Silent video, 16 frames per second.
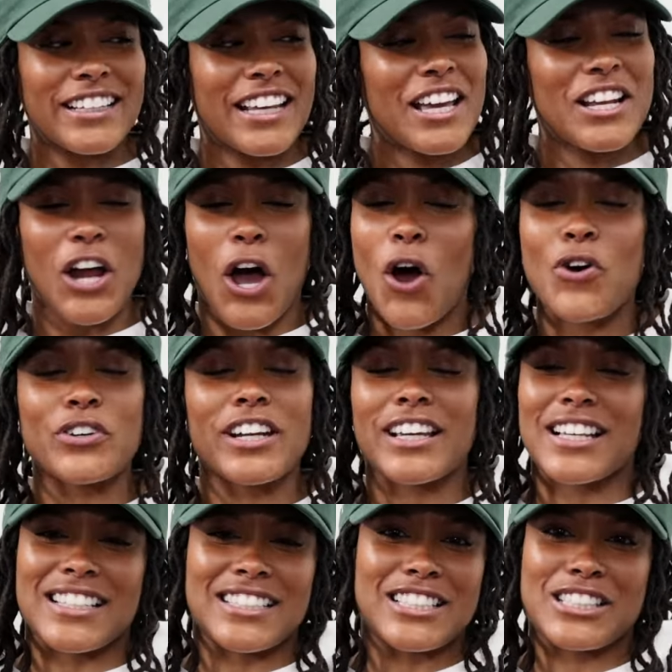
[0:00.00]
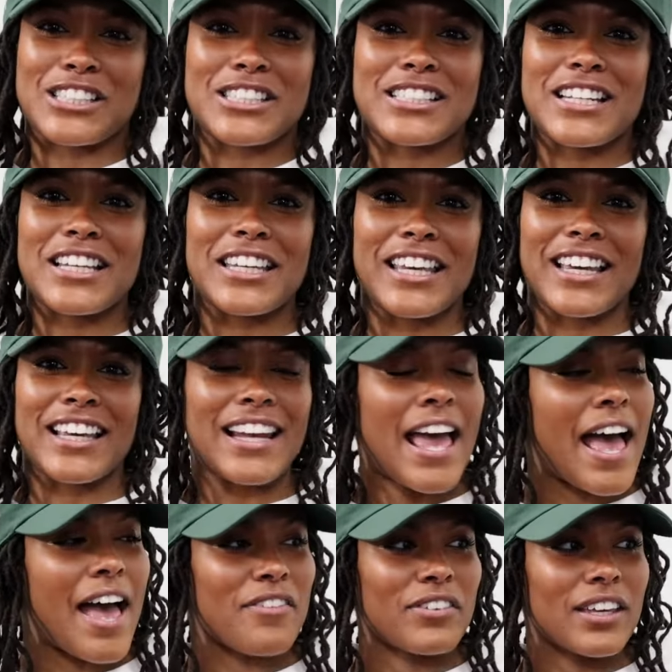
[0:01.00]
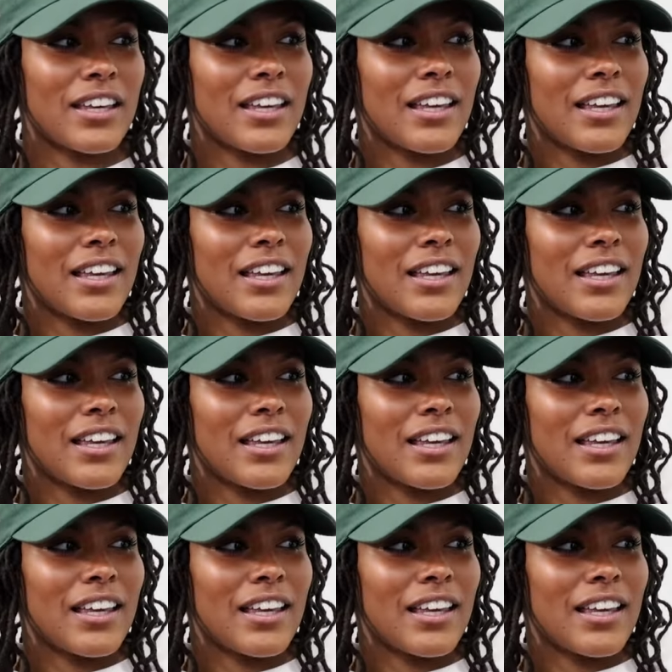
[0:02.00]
did. Old niggas are just sneaky and conniving.